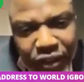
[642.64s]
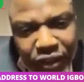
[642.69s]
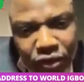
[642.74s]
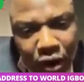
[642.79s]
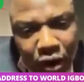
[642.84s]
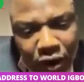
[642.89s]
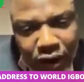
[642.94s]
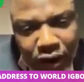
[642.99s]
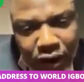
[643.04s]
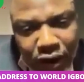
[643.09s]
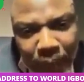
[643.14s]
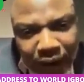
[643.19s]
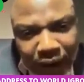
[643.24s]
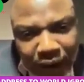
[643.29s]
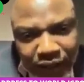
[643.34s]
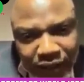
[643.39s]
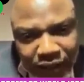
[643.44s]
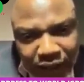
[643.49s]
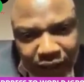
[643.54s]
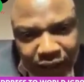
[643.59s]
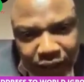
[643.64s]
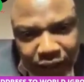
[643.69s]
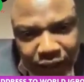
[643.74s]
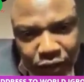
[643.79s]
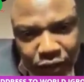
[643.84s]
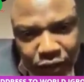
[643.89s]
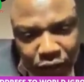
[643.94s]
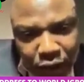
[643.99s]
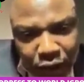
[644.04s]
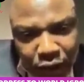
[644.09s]
is the only panacea,
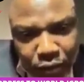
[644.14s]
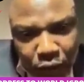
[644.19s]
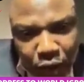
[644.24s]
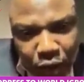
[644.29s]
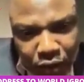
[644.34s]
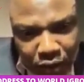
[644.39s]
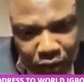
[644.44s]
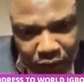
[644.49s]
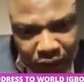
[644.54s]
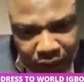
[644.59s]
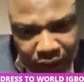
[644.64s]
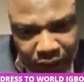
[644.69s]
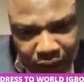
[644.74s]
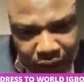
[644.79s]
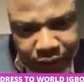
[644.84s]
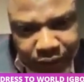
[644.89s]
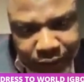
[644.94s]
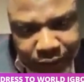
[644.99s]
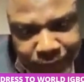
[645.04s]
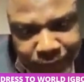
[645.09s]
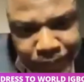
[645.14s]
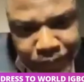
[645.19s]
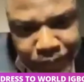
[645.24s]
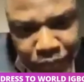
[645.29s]
nothing more, nothing less.